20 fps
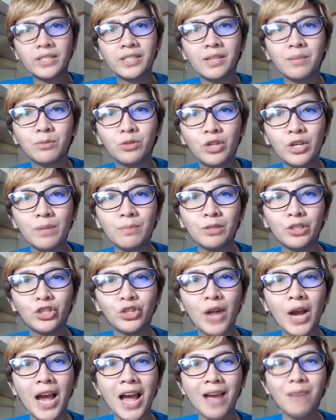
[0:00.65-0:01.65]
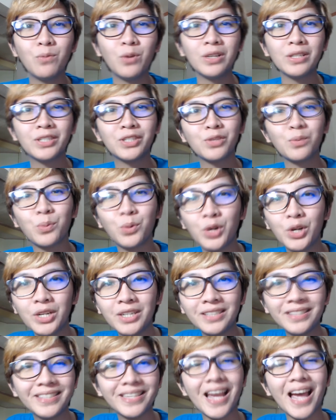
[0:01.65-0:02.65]
up, Dreamer Tribe? What's up,
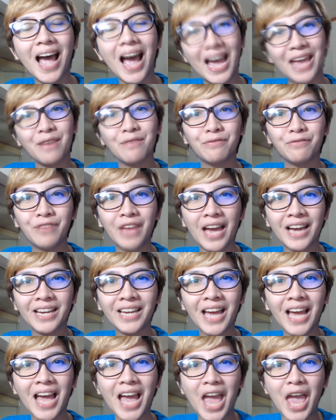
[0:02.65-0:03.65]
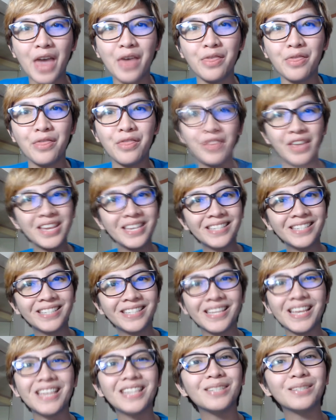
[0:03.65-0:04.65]
world? I am Bianca, and this
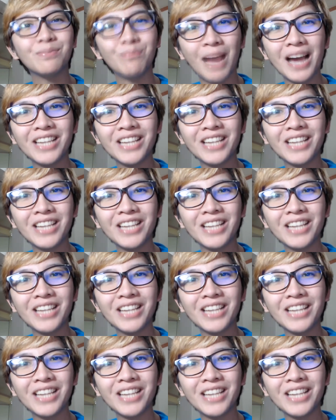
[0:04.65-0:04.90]
is my